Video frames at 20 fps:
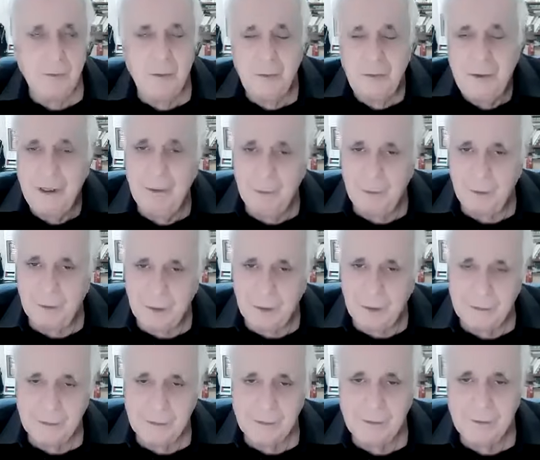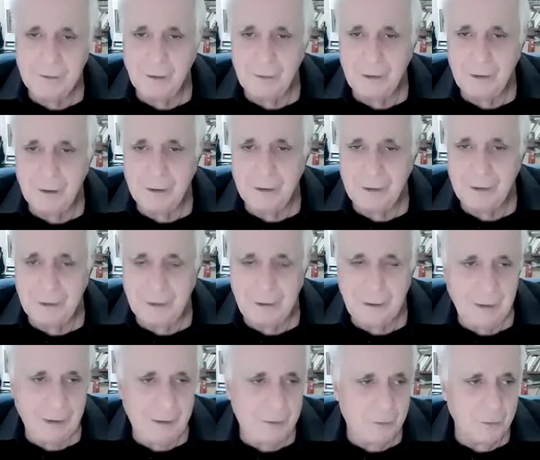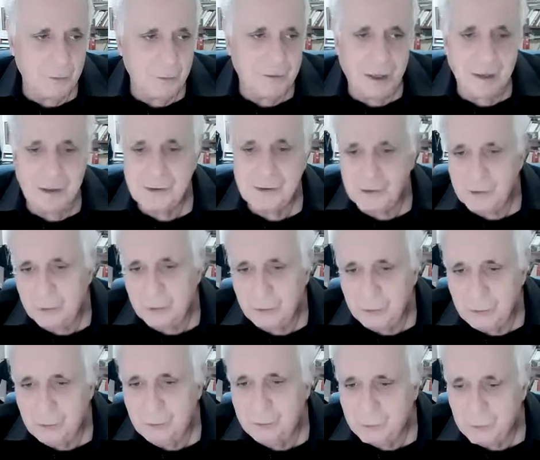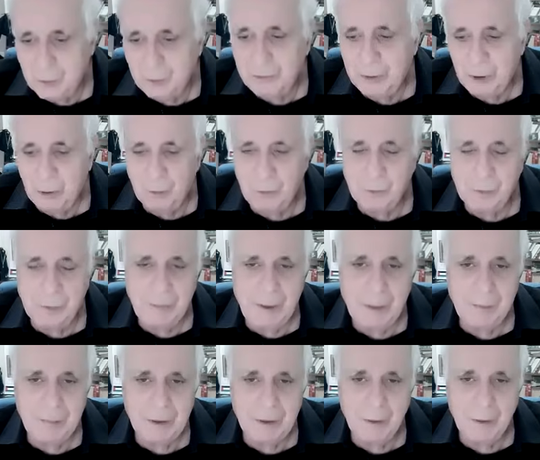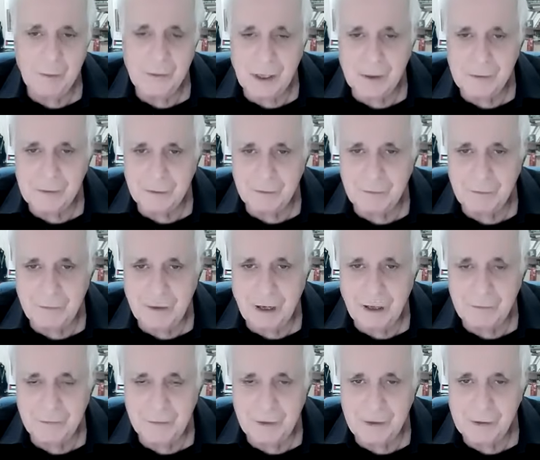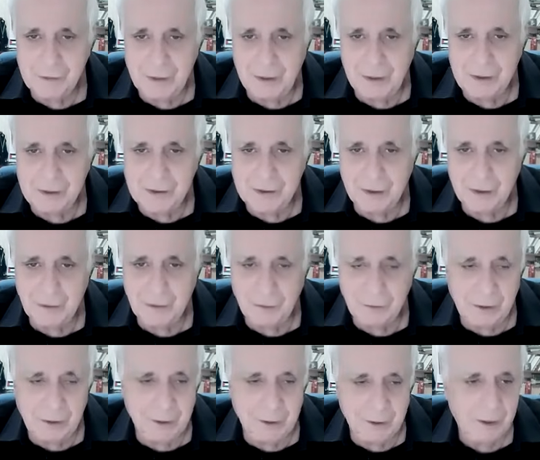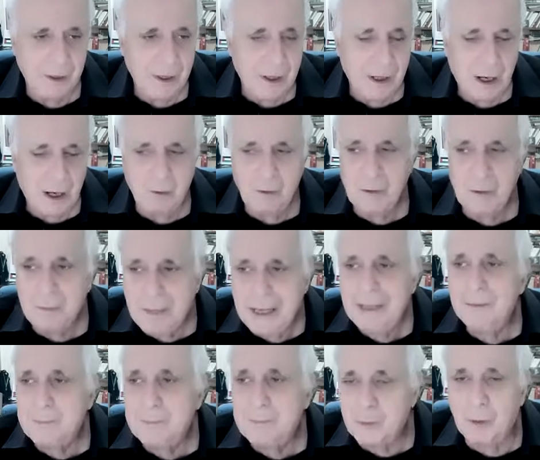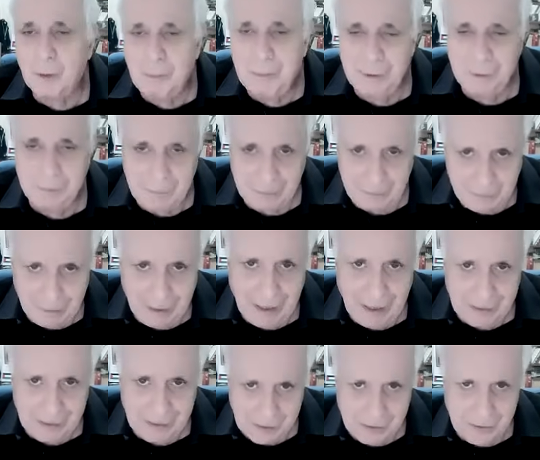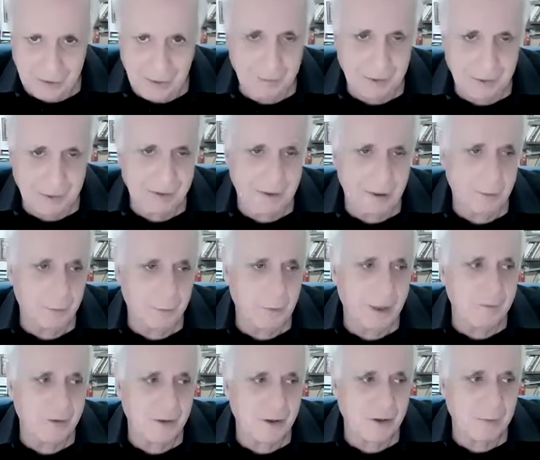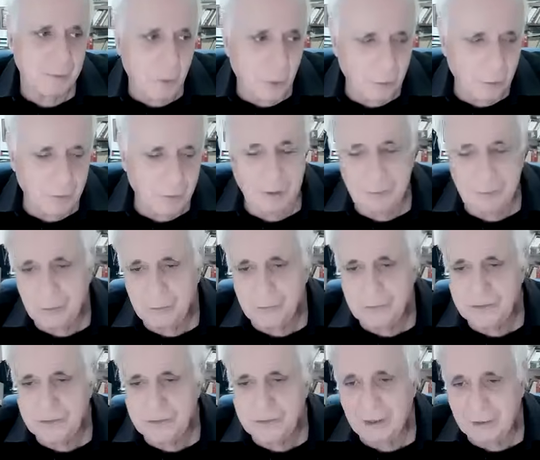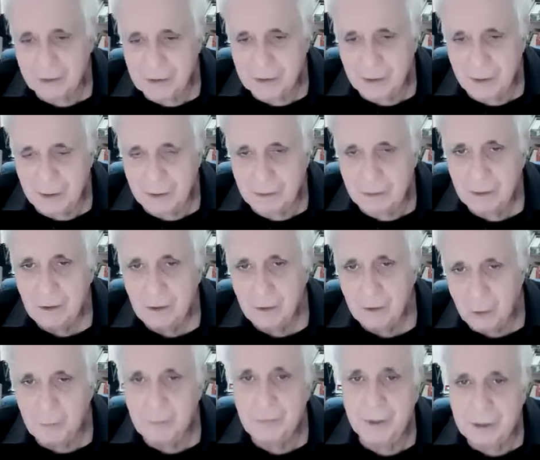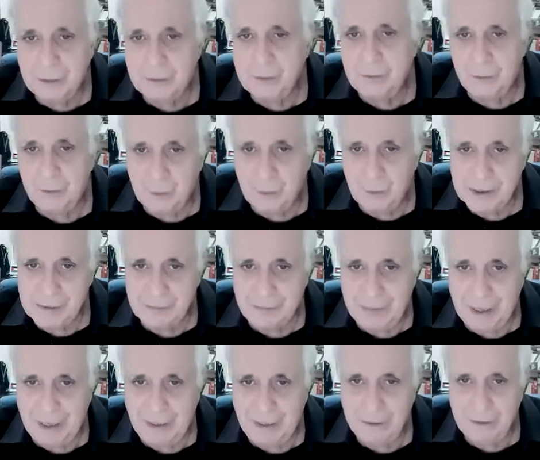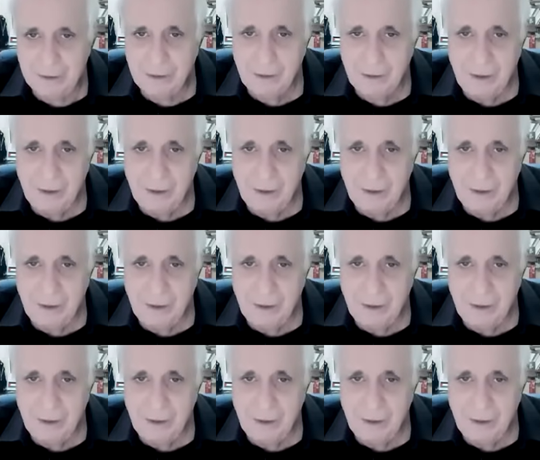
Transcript: deal with it. So in 2000, as you probably all remember, in 2005, the Israelis said, okay, our main problem in the Gaza Strip is that we have a small number of settlers there compared to the West Bank,